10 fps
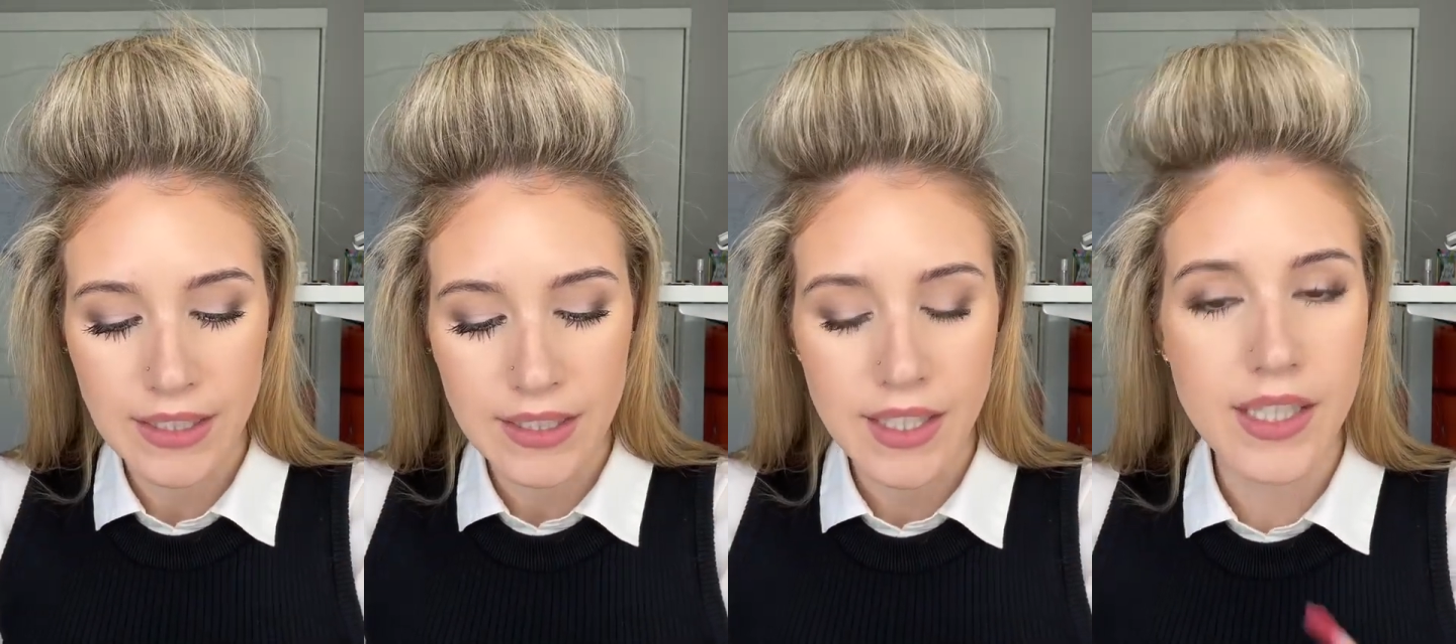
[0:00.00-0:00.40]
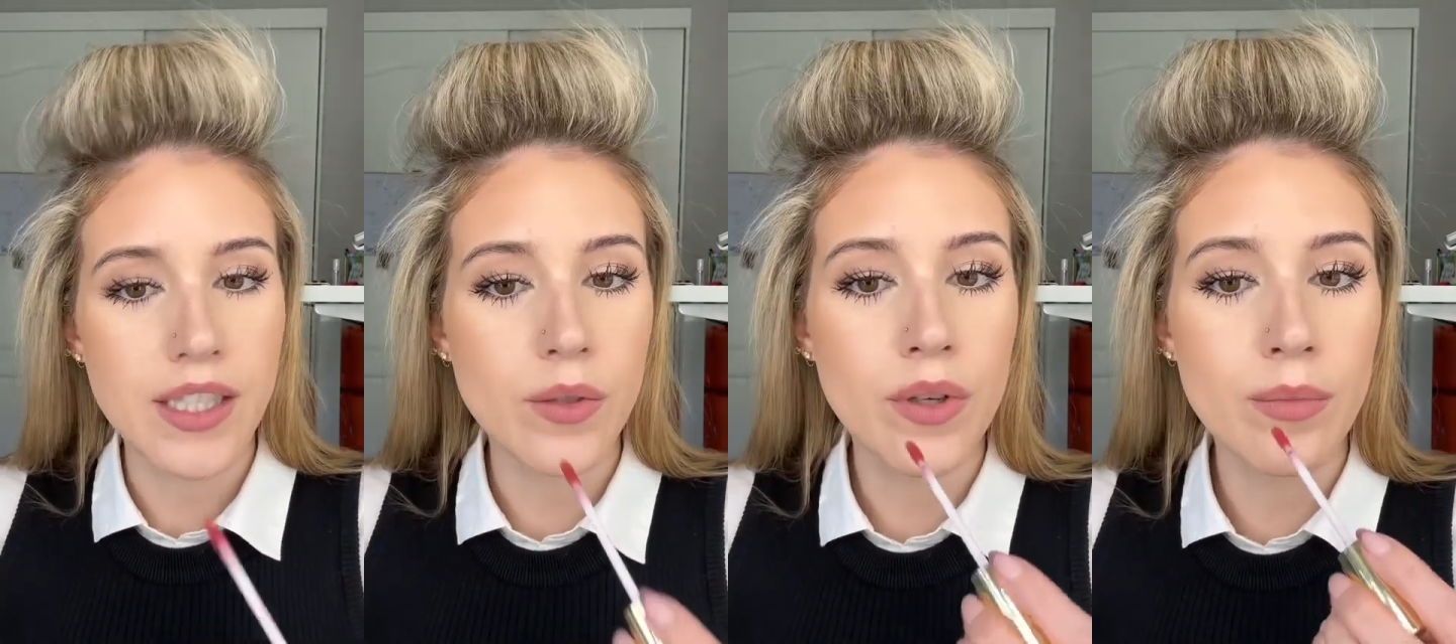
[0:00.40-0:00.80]
Is
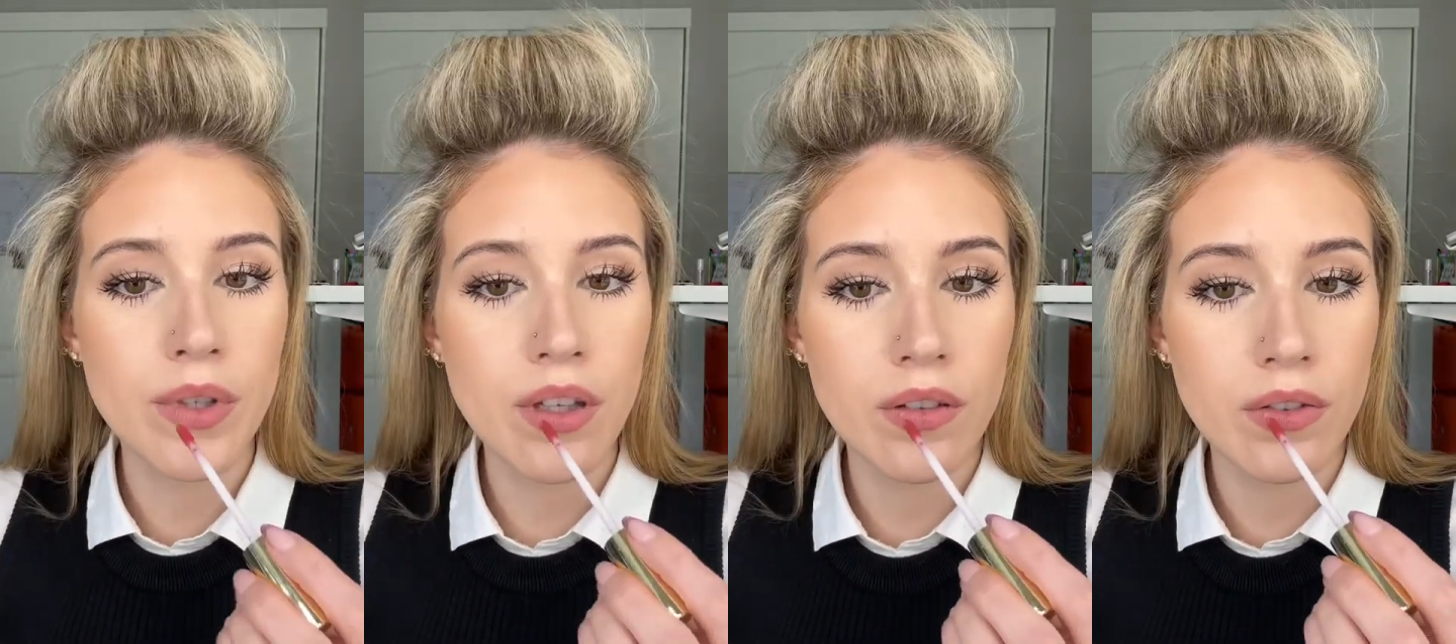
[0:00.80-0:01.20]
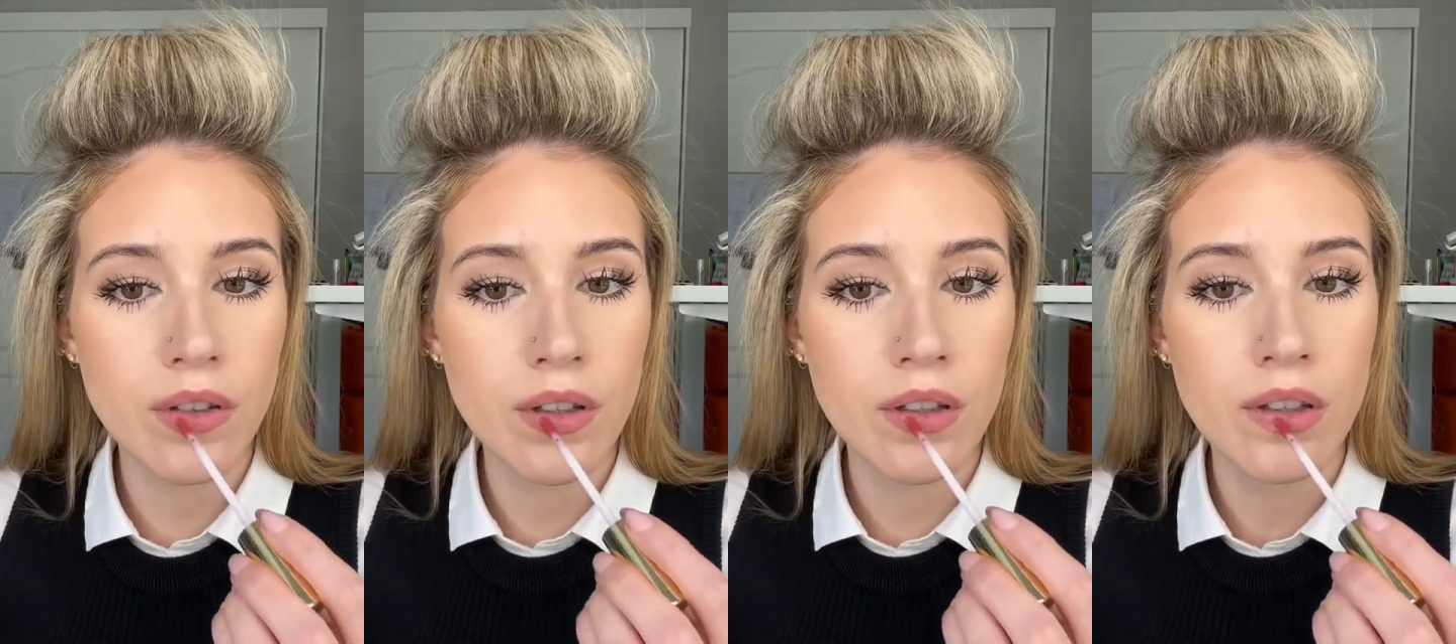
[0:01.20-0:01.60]
this what I'm looking
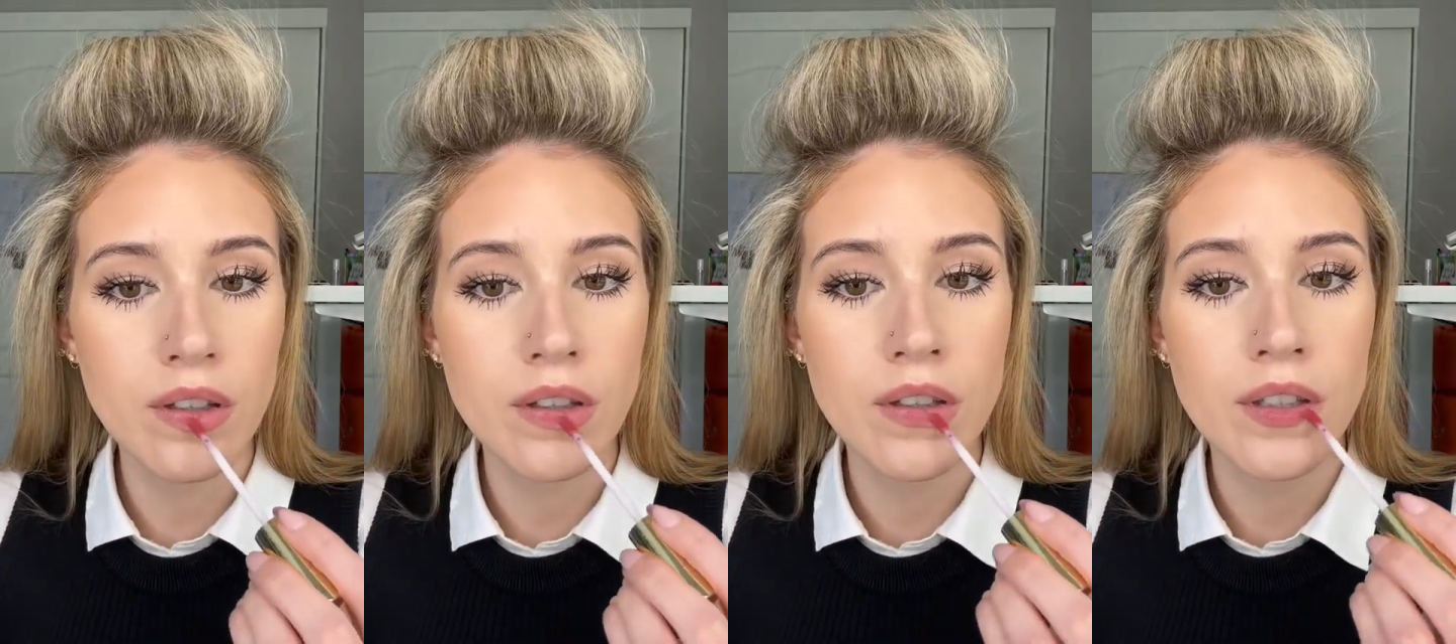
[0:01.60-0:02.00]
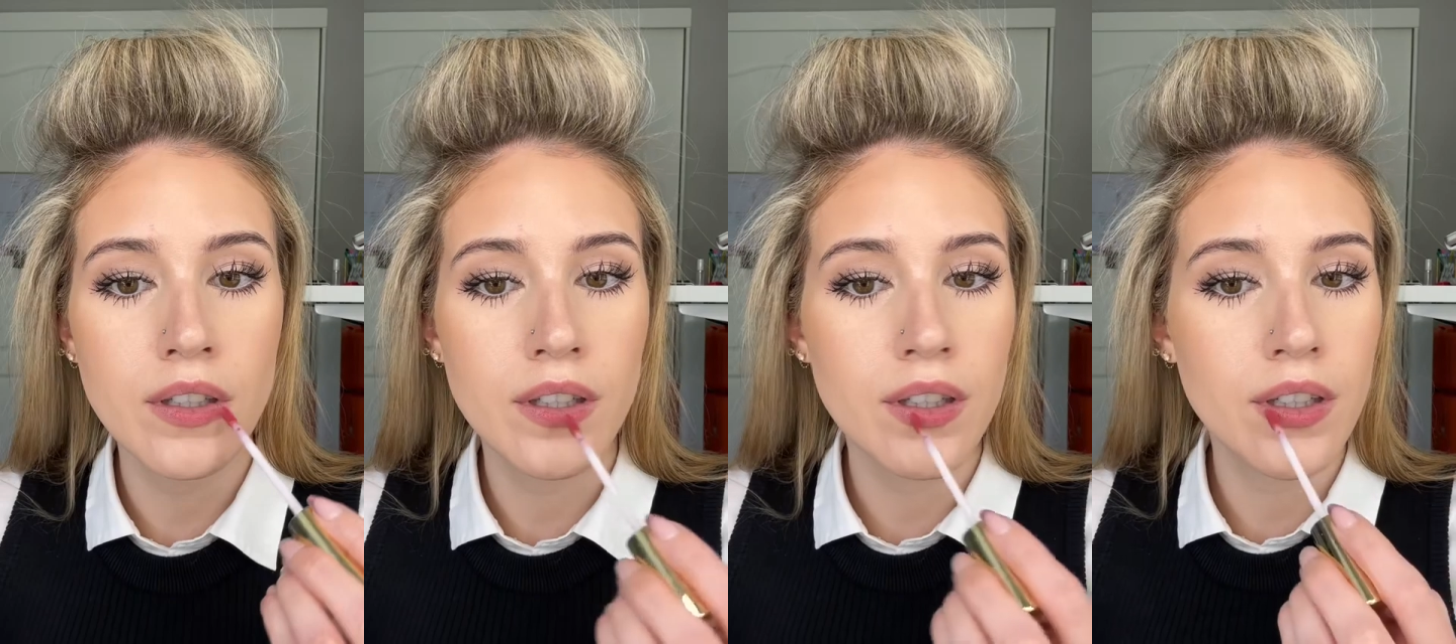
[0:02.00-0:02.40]
for?
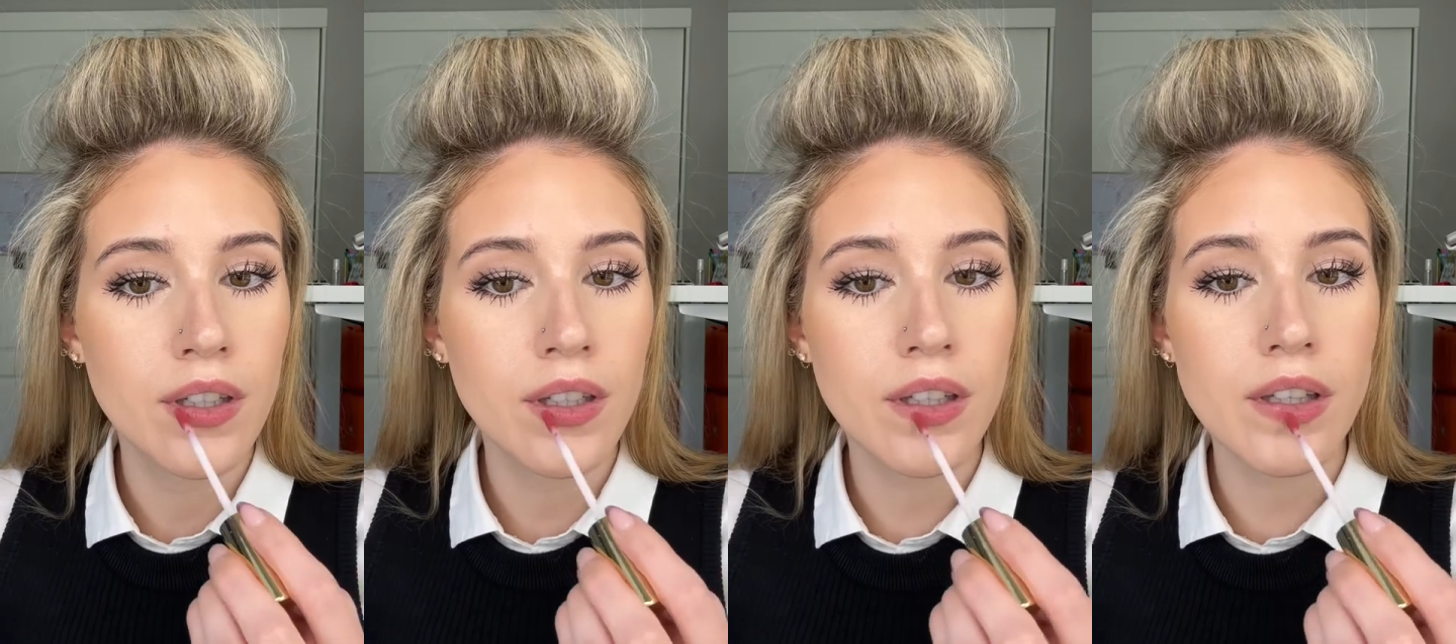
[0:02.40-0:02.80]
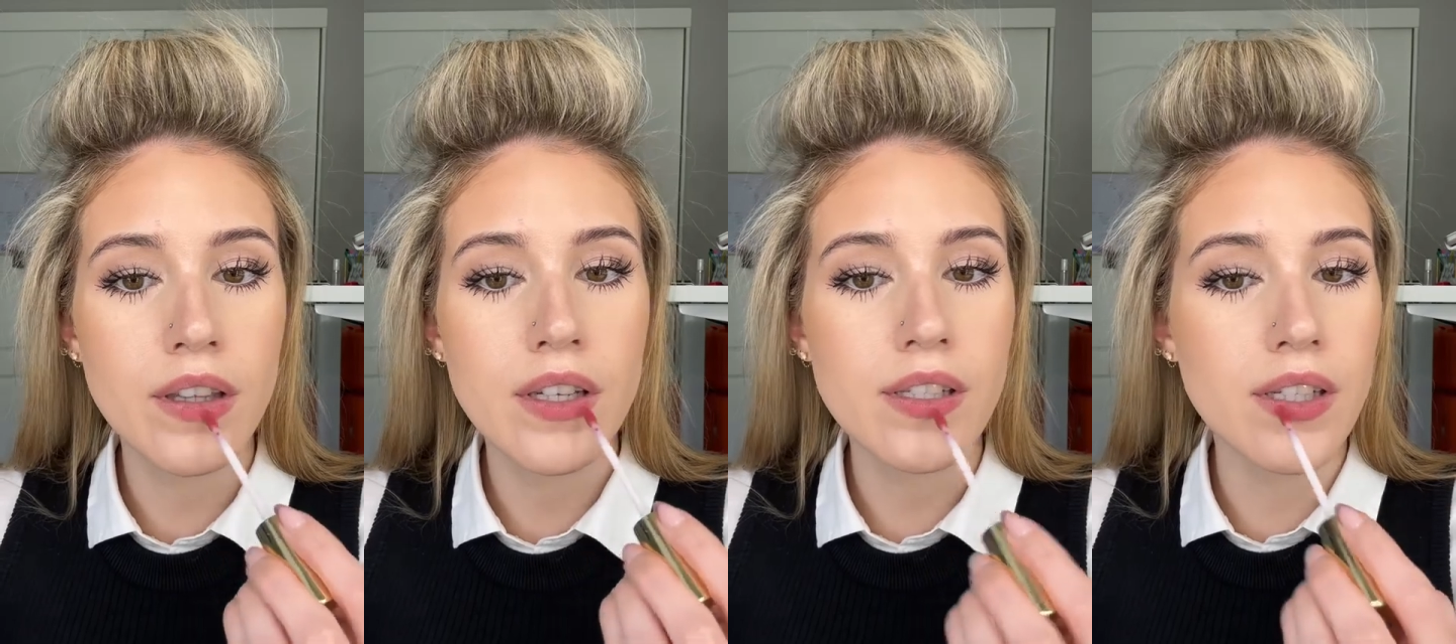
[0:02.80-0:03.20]
I
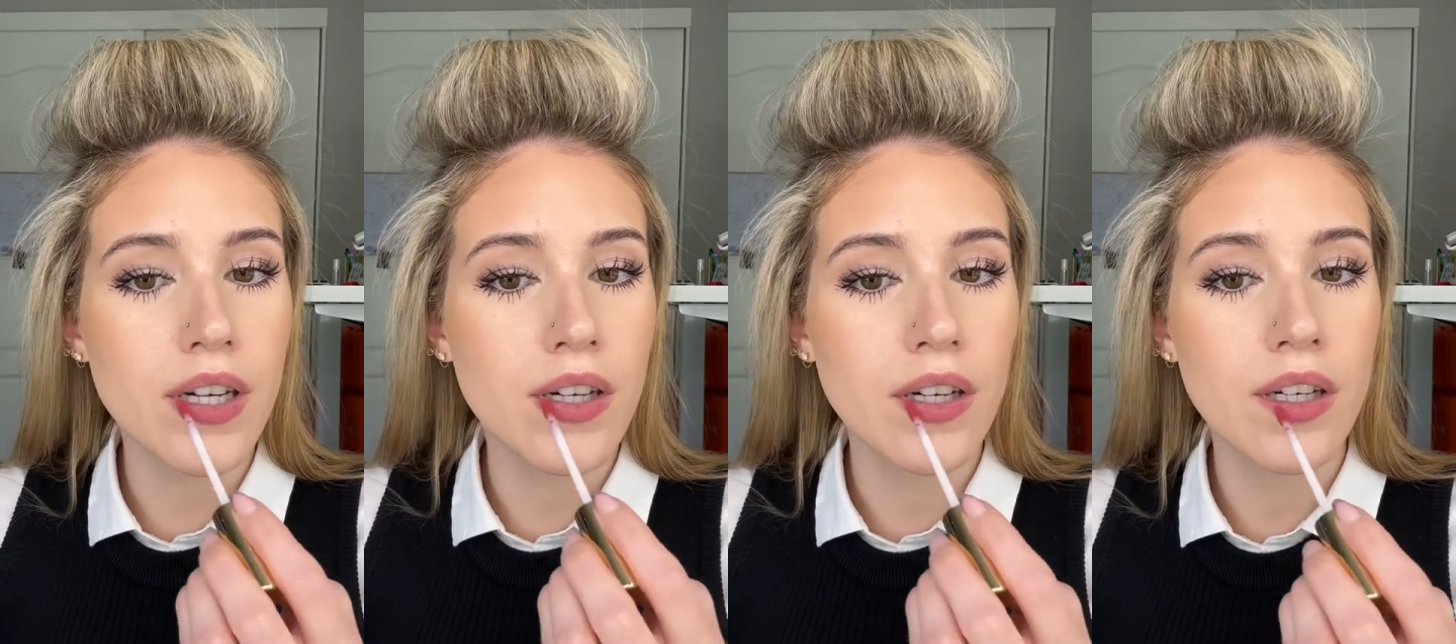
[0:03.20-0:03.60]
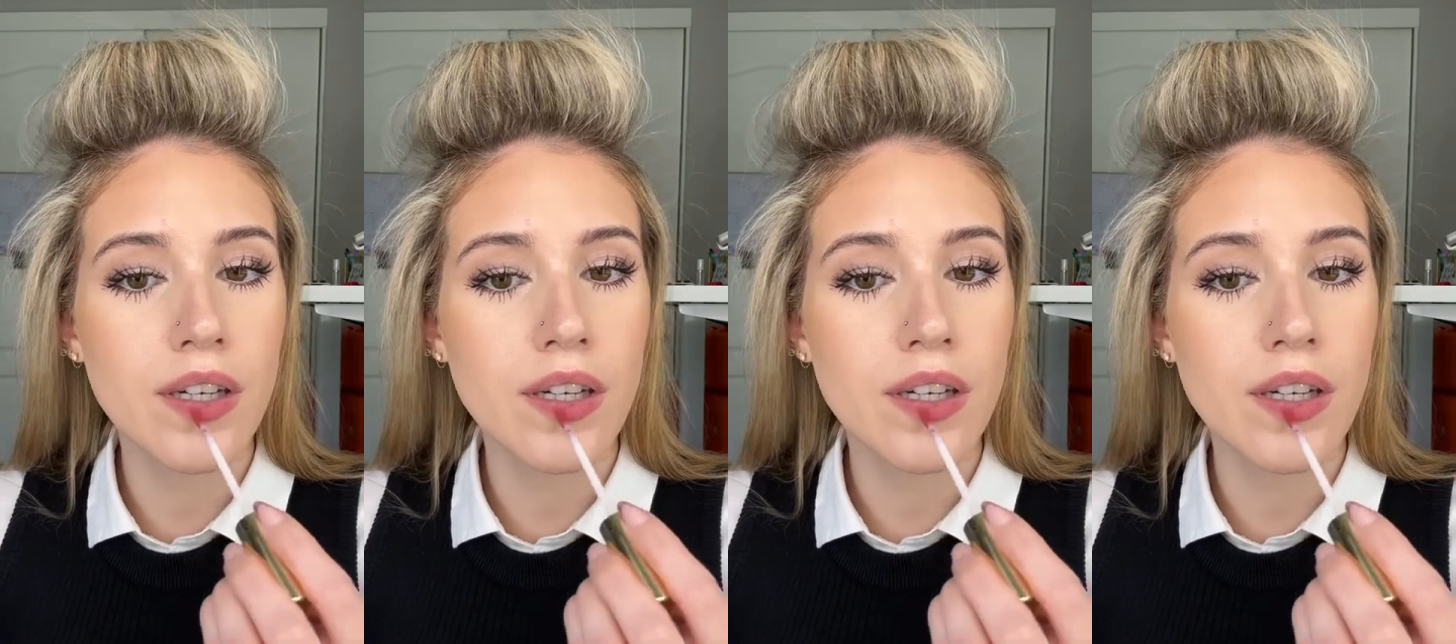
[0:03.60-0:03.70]
think so.